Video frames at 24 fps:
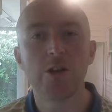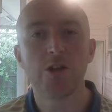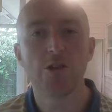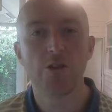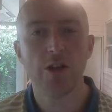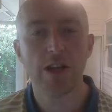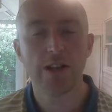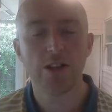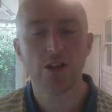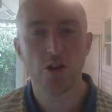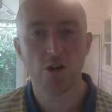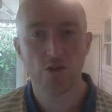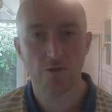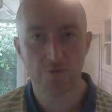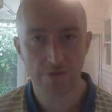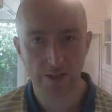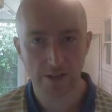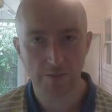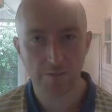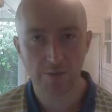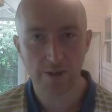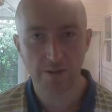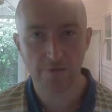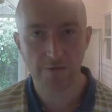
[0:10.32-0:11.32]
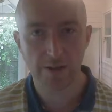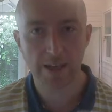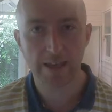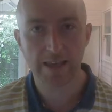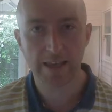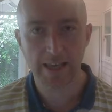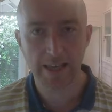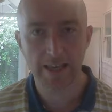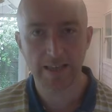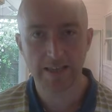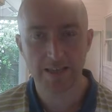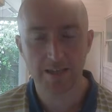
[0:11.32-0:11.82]
the creator of Simplify
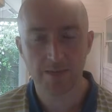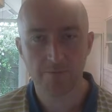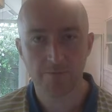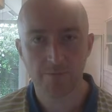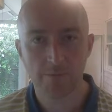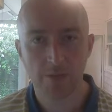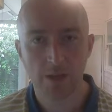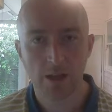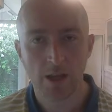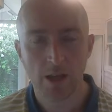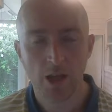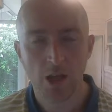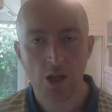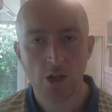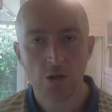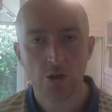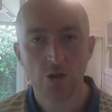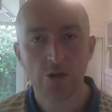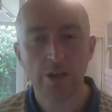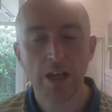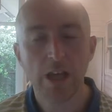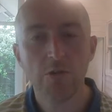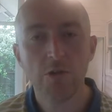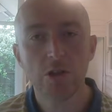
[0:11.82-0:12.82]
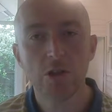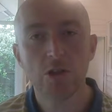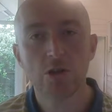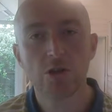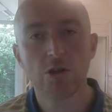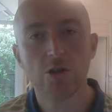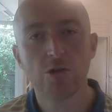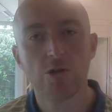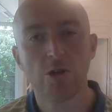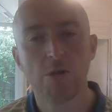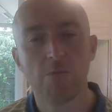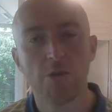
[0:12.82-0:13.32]
Cancer. Today I want to
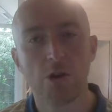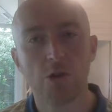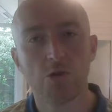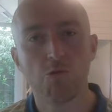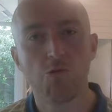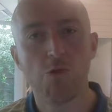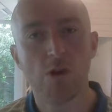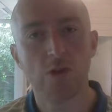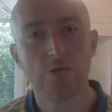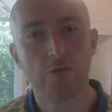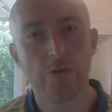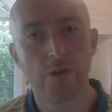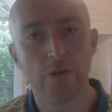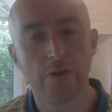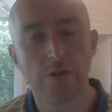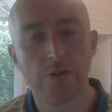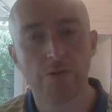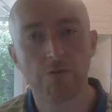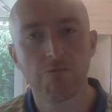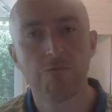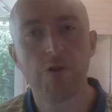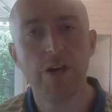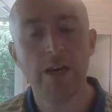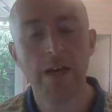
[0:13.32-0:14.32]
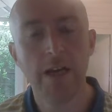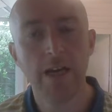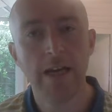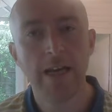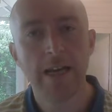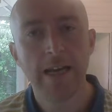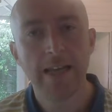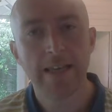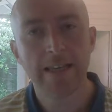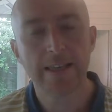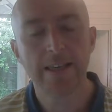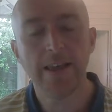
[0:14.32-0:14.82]
talk to you about one of the three
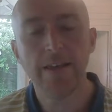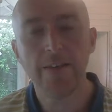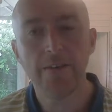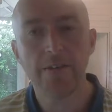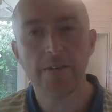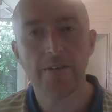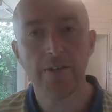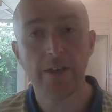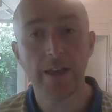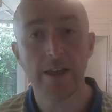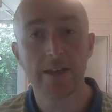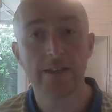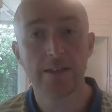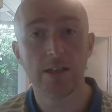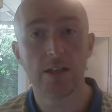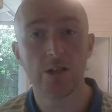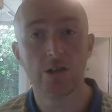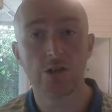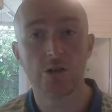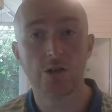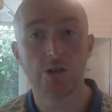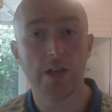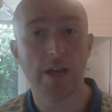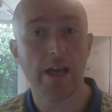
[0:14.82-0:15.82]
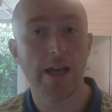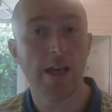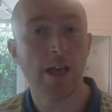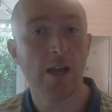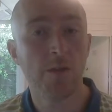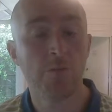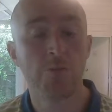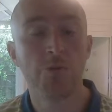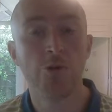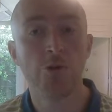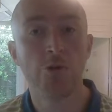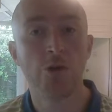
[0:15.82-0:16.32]
key things that is going to
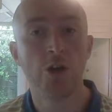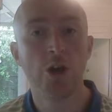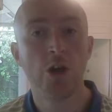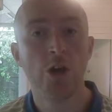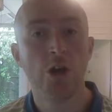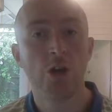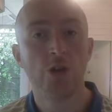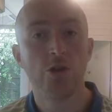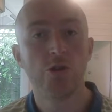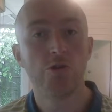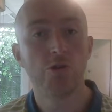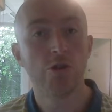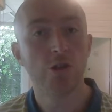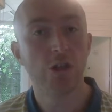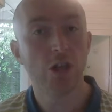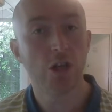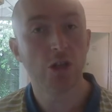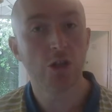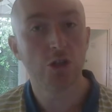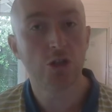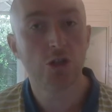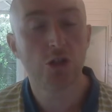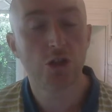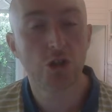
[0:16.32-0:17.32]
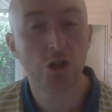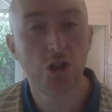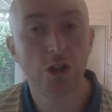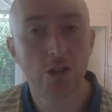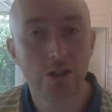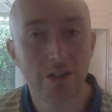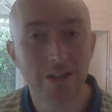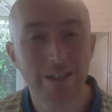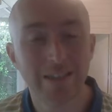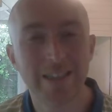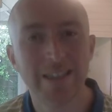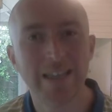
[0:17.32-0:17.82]
help you during the
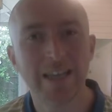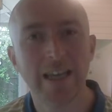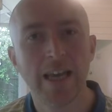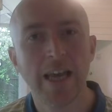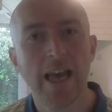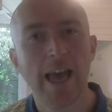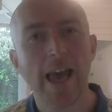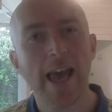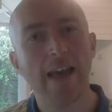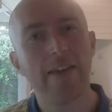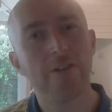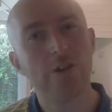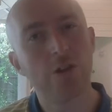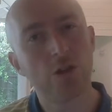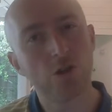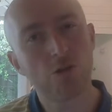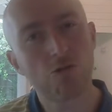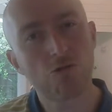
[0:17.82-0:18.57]
uncertainty and the